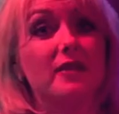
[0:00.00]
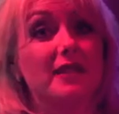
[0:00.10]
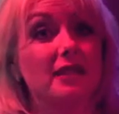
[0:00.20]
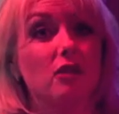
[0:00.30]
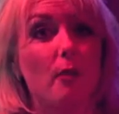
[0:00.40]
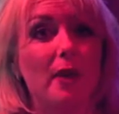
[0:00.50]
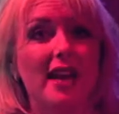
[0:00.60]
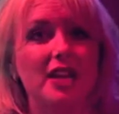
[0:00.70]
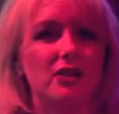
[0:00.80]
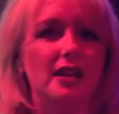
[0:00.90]
still got
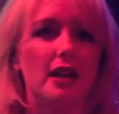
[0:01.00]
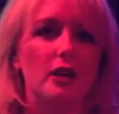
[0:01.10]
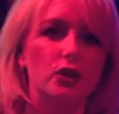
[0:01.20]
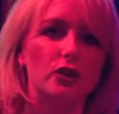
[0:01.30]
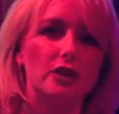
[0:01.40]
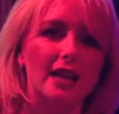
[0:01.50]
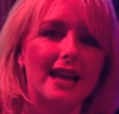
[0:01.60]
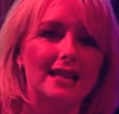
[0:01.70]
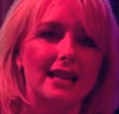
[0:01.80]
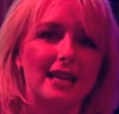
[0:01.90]
pastry girl Jordan
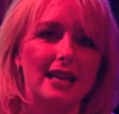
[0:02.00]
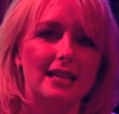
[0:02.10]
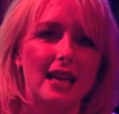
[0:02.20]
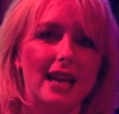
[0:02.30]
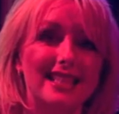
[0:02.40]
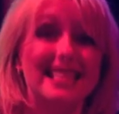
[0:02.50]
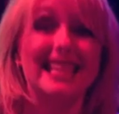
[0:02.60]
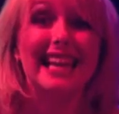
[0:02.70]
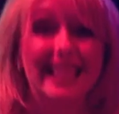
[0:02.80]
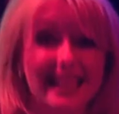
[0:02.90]
and gladiator Ace
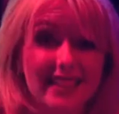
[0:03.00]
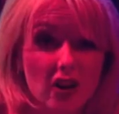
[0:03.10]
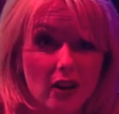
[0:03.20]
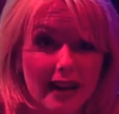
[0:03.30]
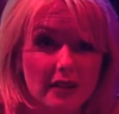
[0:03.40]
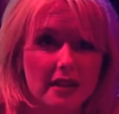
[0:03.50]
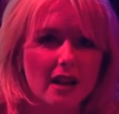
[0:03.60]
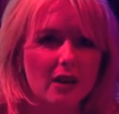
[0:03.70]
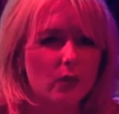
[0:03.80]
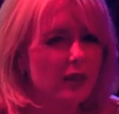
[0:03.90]
still in the hothouse.
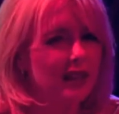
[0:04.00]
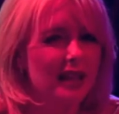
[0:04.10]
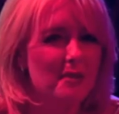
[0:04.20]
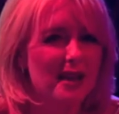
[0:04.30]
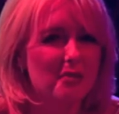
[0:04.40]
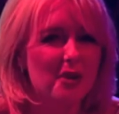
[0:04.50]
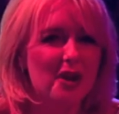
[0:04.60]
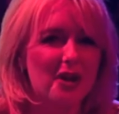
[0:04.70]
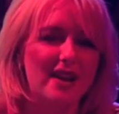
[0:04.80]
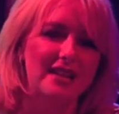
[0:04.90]
We think they make the
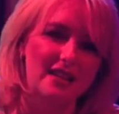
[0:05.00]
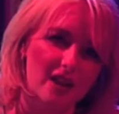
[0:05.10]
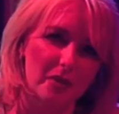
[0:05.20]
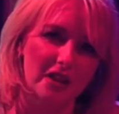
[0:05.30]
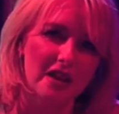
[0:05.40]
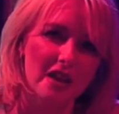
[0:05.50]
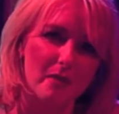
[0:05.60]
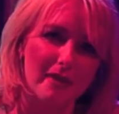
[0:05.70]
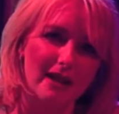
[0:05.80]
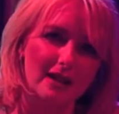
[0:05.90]
perfect couple,
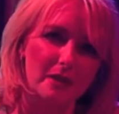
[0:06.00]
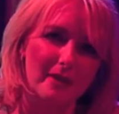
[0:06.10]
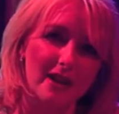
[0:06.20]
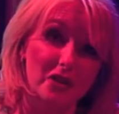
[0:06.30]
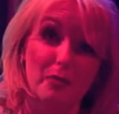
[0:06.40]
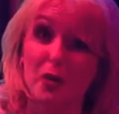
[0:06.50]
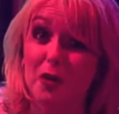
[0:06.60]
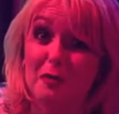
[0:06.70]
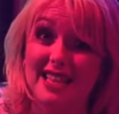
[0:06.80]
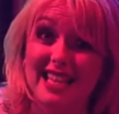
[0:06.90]
but Malcolm's about to put
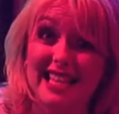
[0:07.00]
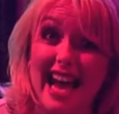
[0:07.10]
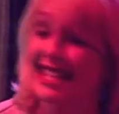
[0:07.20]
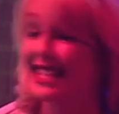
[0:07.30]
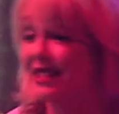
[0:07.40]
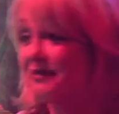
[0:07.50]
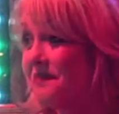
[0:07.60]
them to the test.